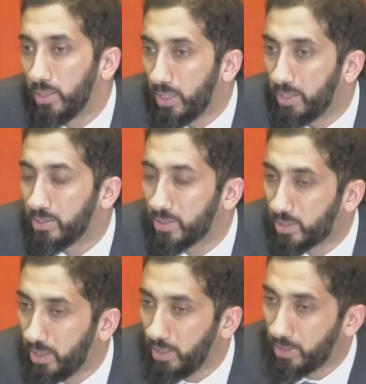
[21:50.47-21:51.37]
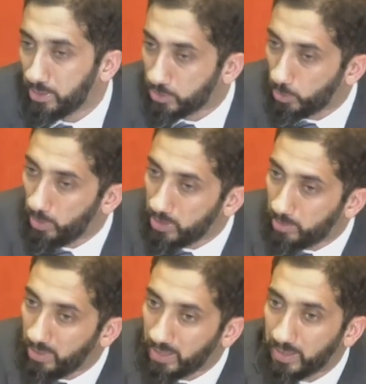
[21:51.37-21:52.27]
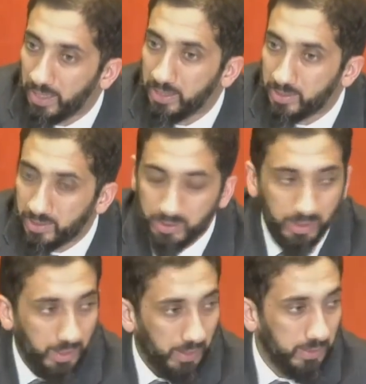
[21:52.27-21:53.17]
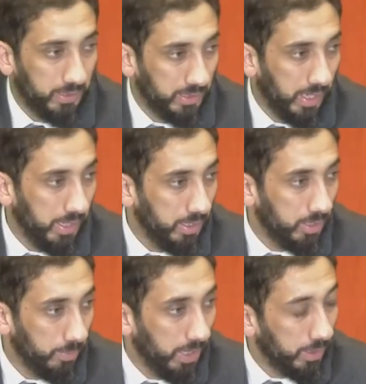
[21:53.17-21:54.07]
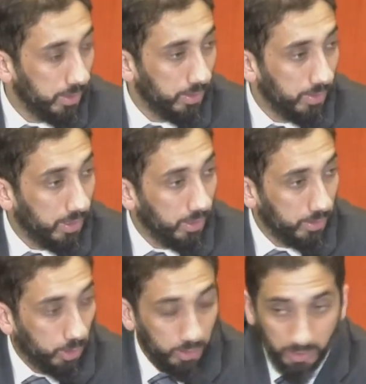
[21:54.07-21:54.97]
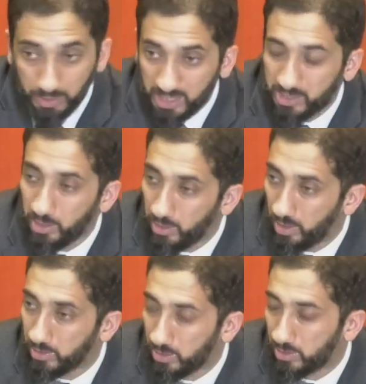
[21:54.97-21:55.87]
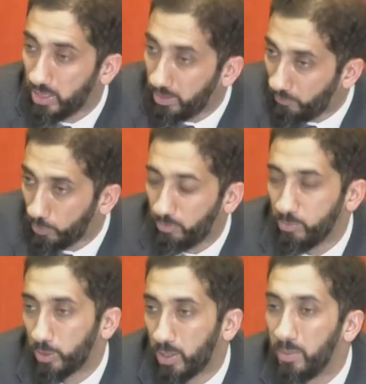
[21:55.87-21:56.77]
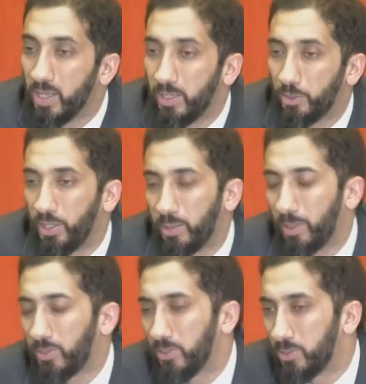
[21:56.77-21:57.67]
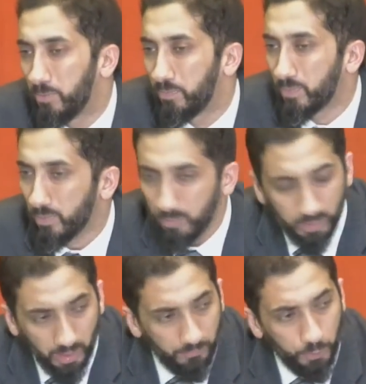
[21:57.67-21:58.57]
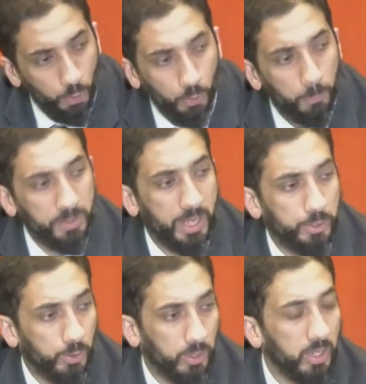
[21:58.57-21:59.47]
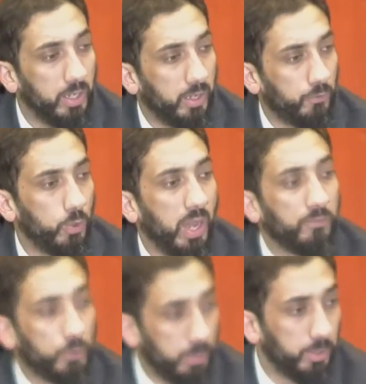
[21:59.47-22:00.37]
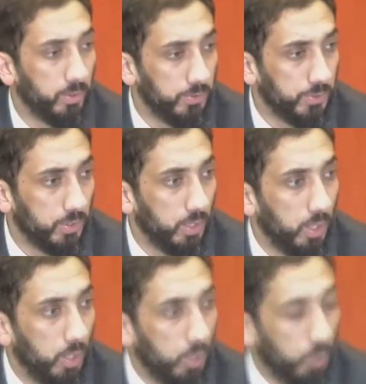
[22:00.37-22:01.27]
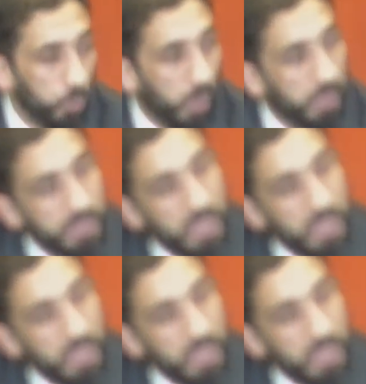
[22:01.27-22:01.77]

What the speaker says: That is a thing. That is a way to make light in society, to make to lessen in society from your Rabb. Now think about this. If you don't open that door, if you have criminals who are